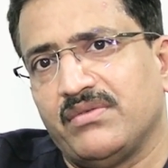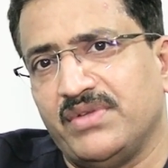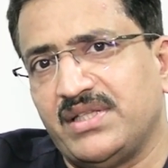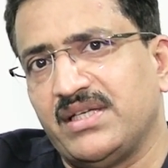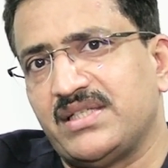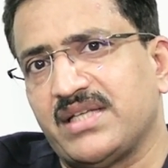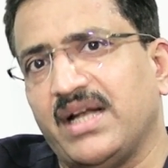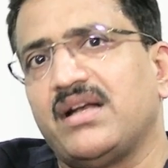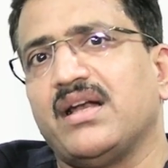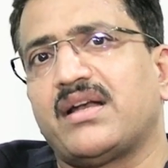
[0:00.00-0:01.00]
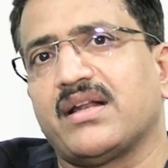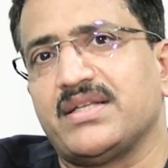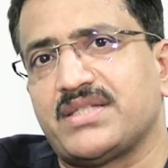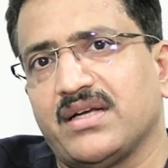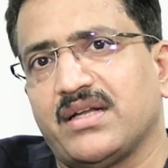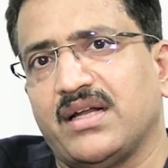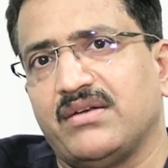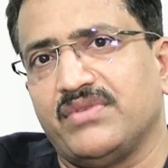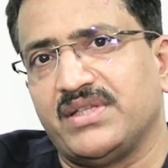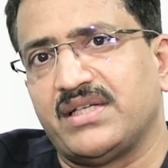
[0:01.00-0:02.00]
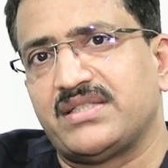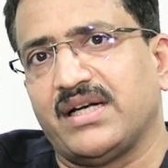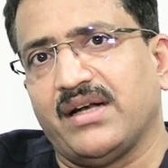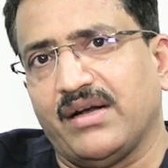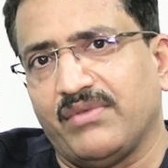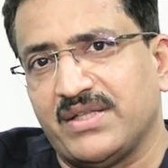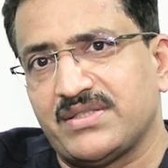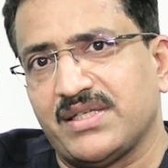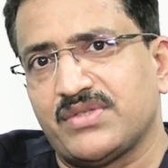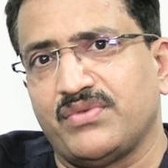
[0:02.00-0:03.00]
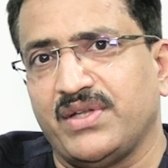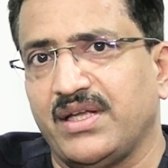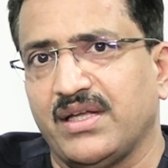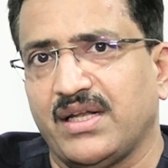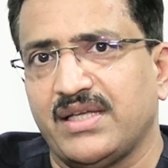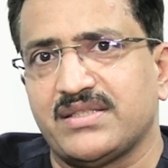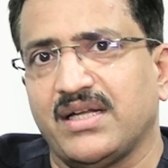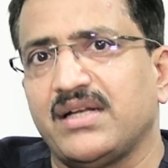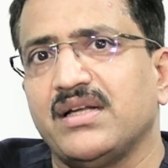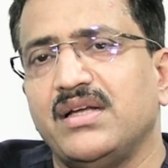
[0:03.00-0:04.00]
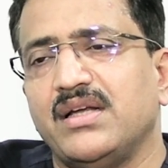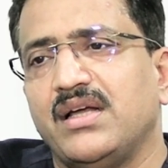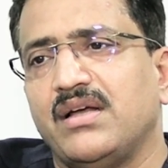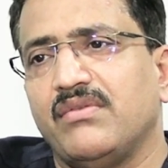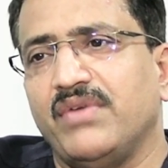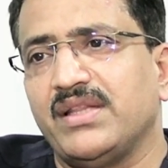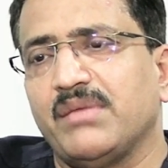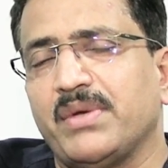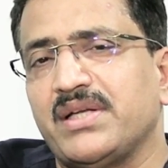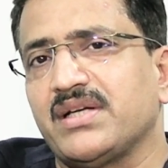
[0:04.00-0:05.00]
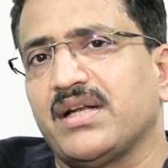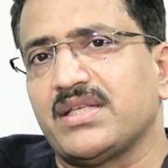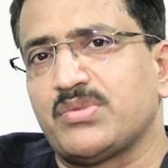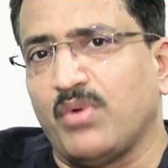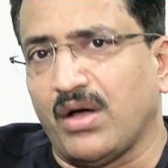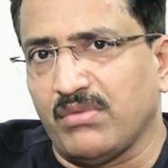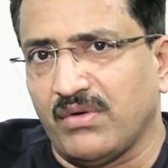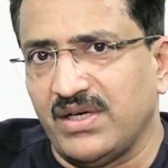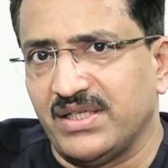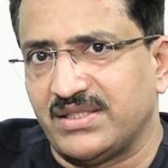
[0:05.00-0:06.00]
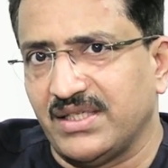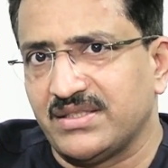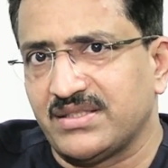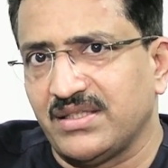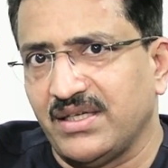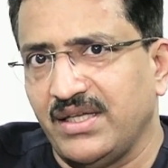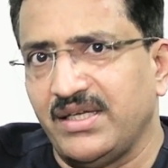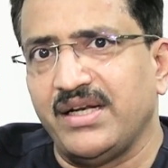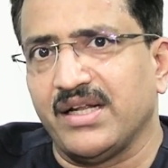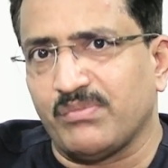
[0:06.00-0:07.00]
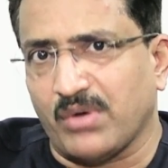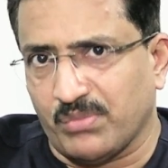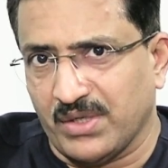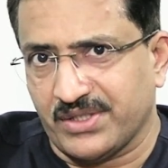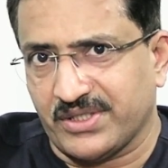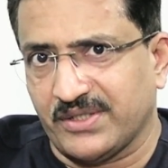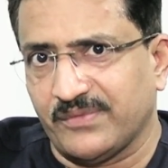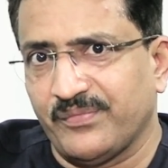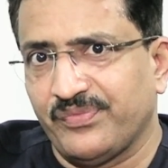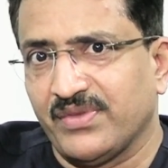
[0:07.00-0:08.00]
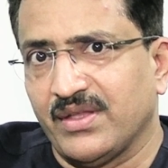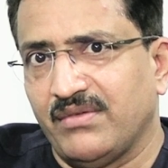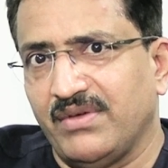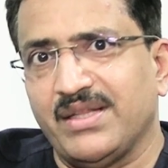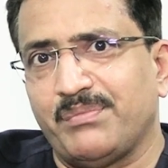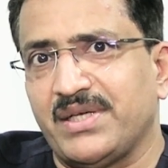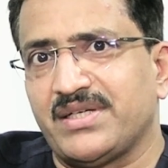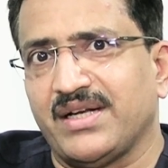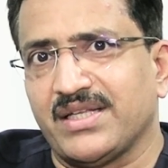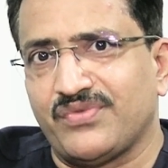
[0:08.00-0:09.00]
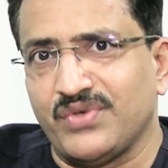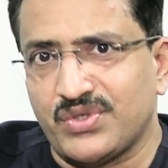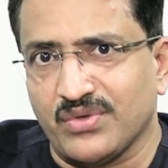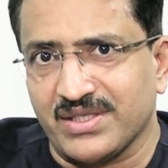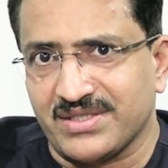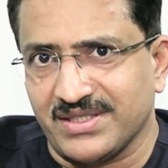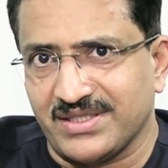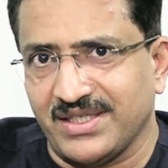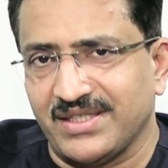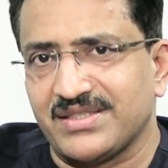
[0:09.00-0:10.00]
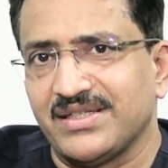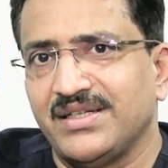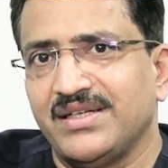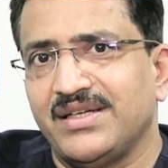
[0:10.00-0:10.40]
recent literature and with the recent advances, we realize that when the patient has small bowel disease in Indian population, when the patient has fistulous disease,